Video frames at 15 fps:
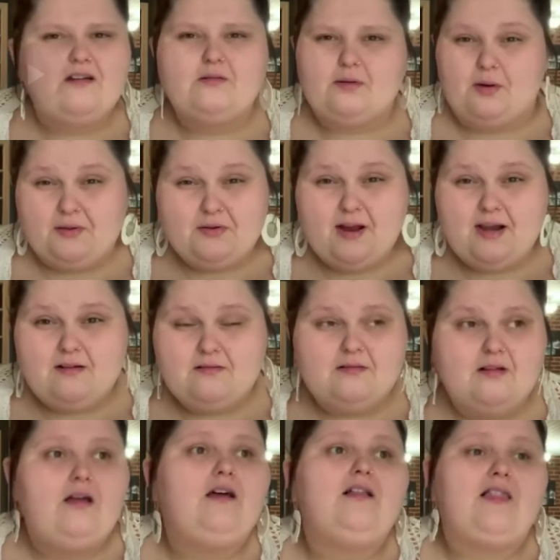we're going through
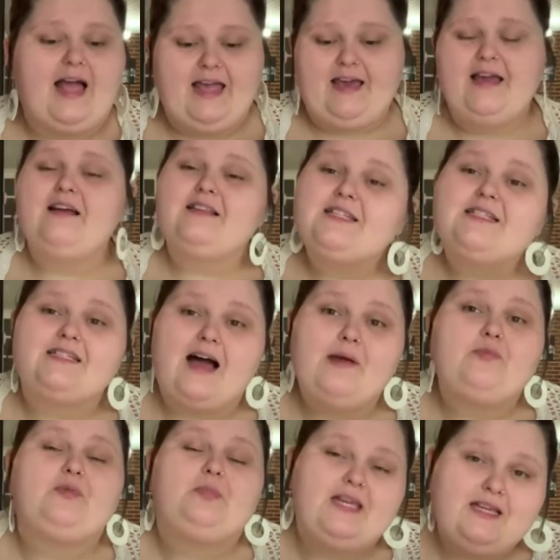right now? like, this is a
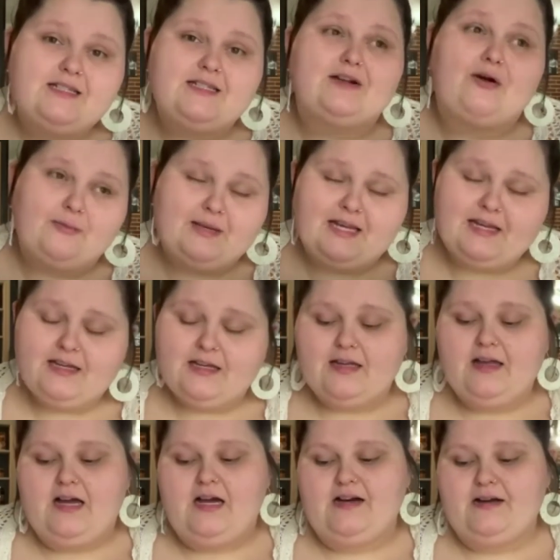time for peace and harmony
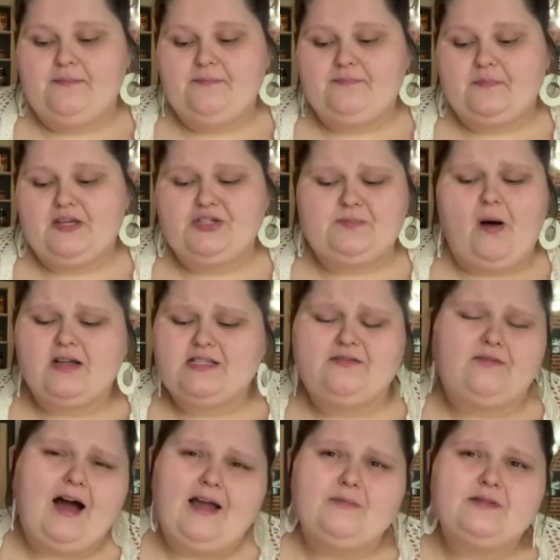um, and just positive
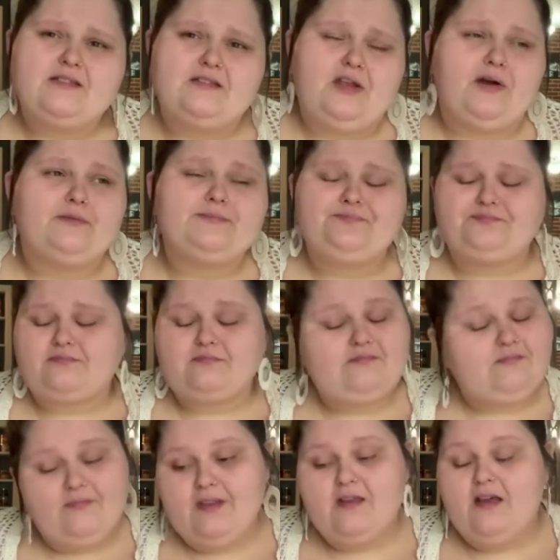vibes, you know.
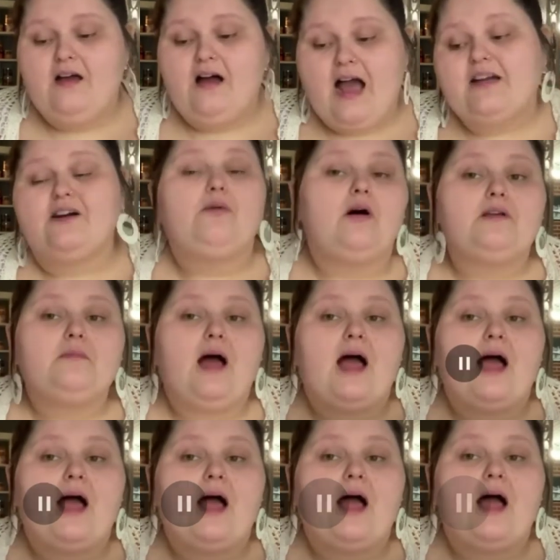I can go on.
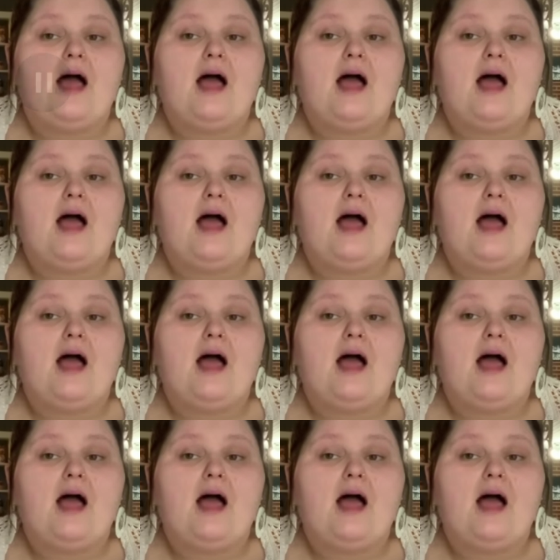Positive